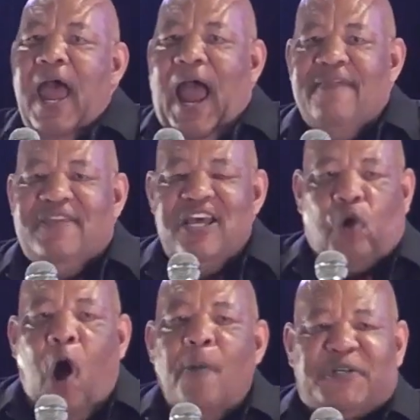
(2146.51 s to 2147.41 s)
and these
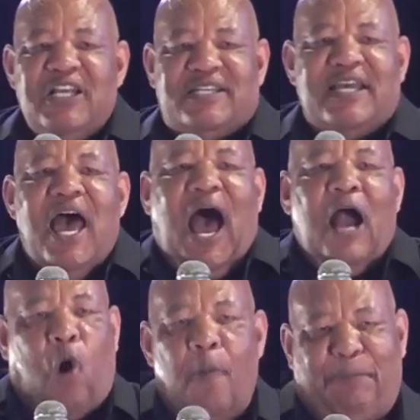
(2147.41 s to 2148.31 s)
options
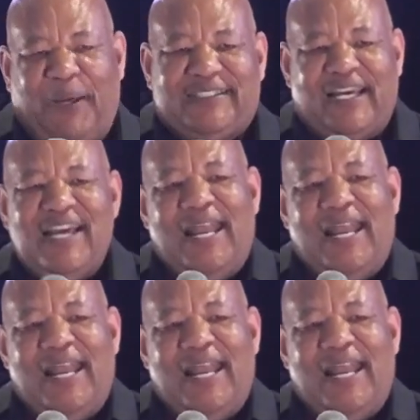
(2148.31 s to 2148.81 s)
are competing